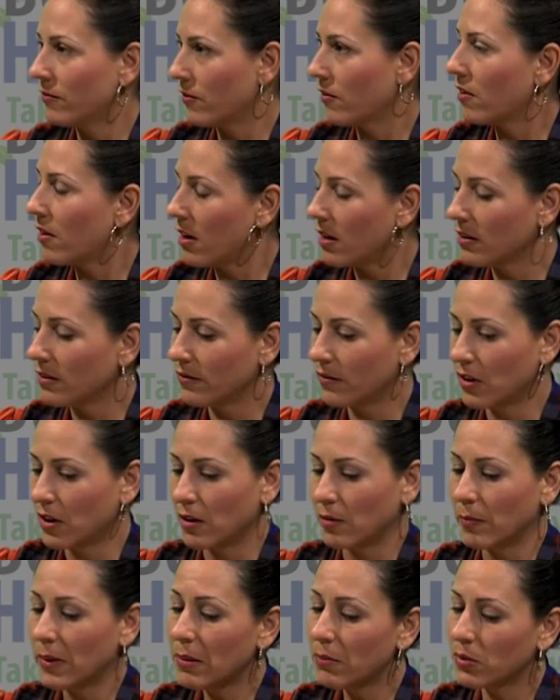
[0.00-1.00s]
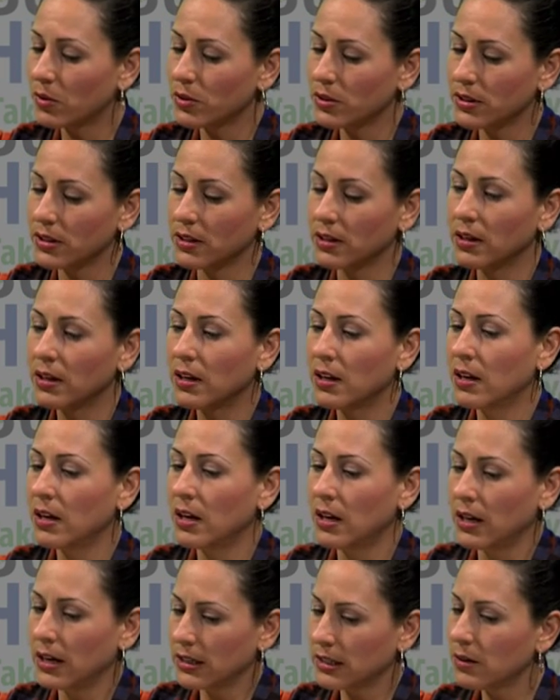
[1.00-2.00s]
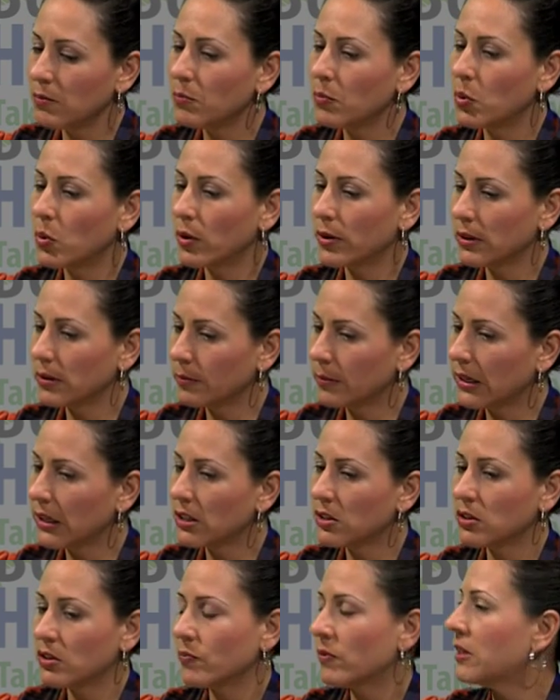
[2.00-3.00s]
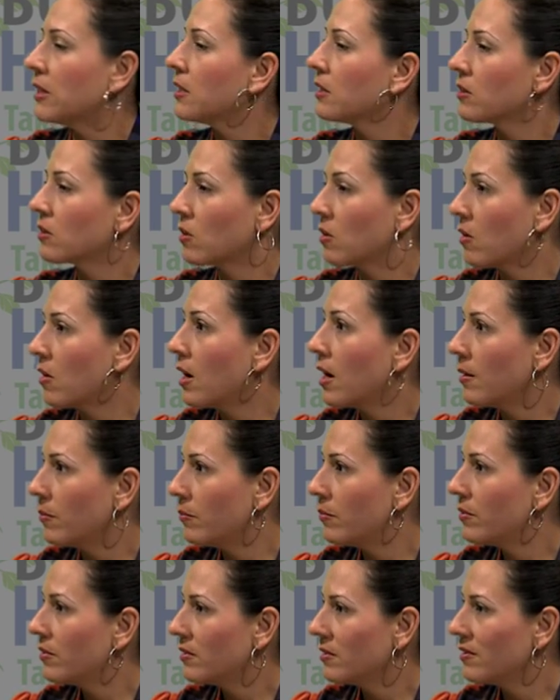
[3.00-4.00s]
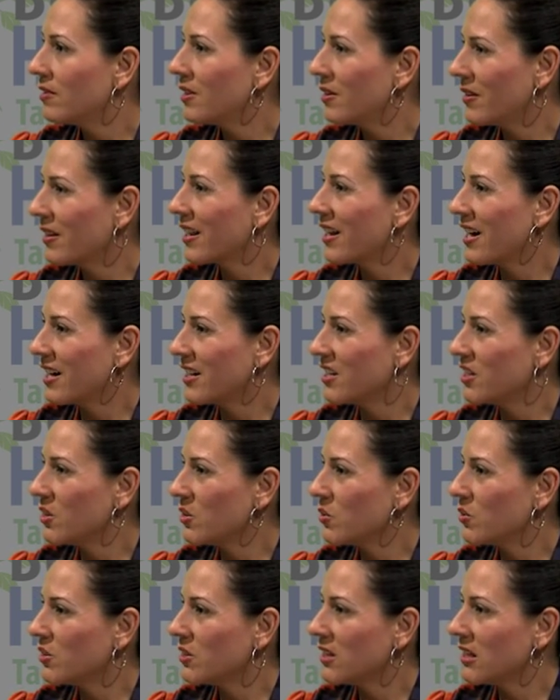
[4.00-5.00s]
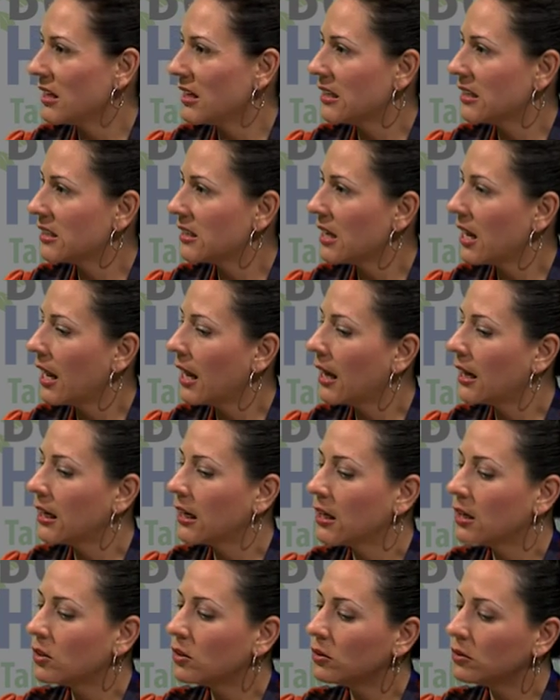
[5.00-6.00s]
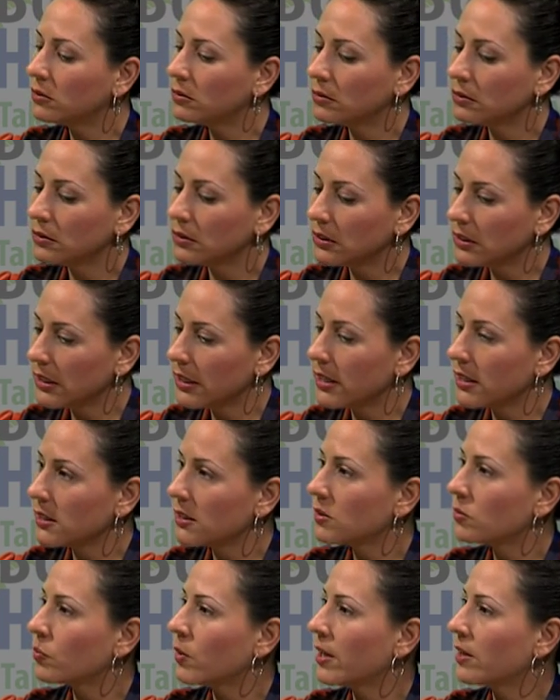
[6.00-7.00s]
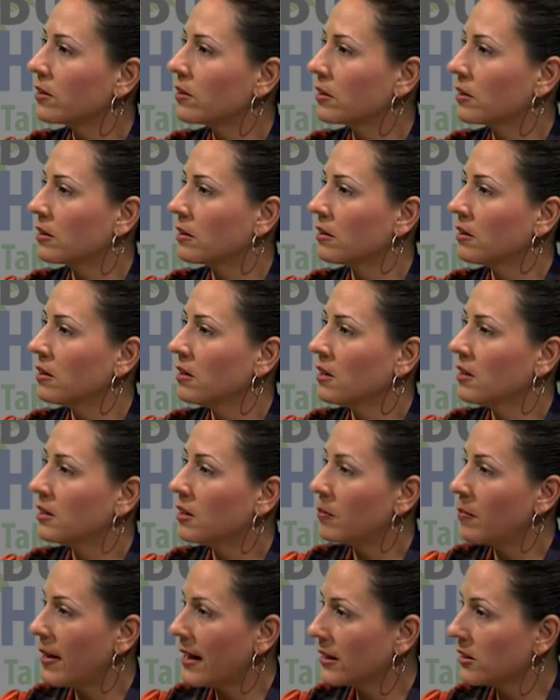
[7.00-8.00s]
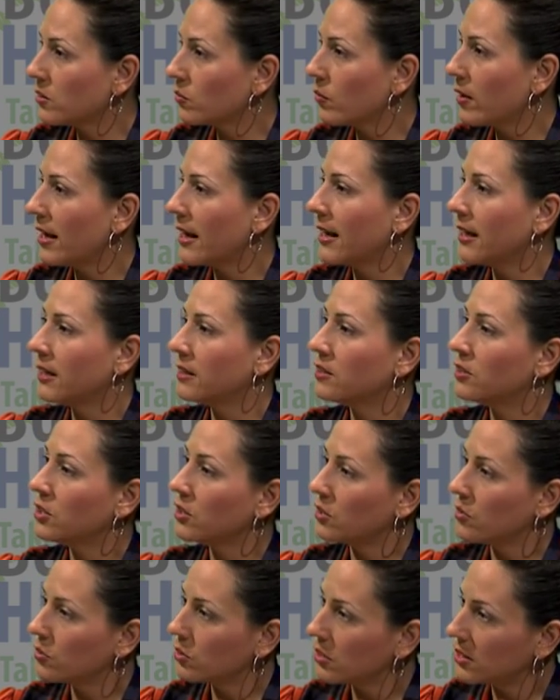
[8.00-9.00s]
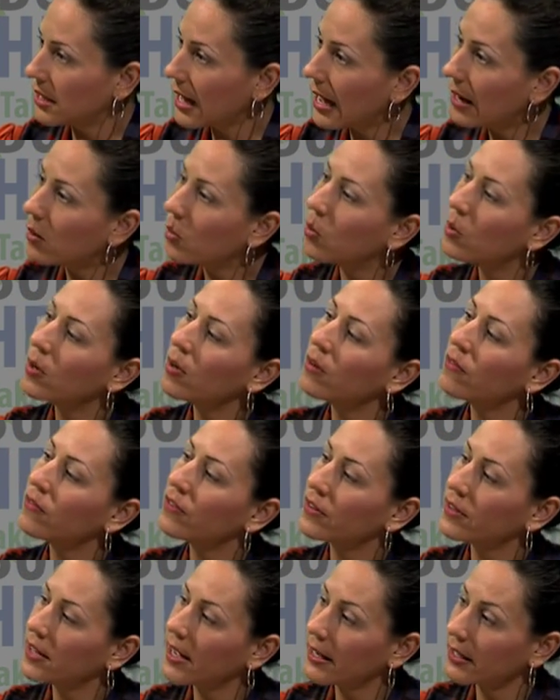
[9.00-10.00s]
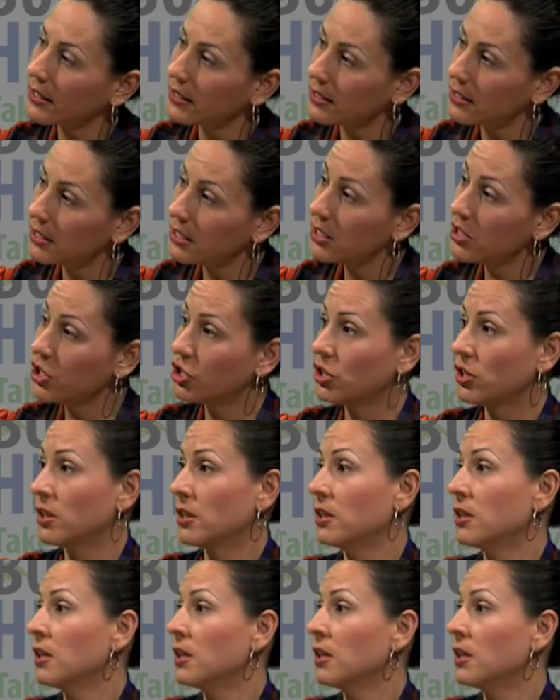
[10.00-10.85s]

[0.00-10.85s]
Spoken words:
for all of our members, and it's important because we didn't grow up knowing how to use these. Mm-hmm. And it'll list whether the best way to use that oil for that condition,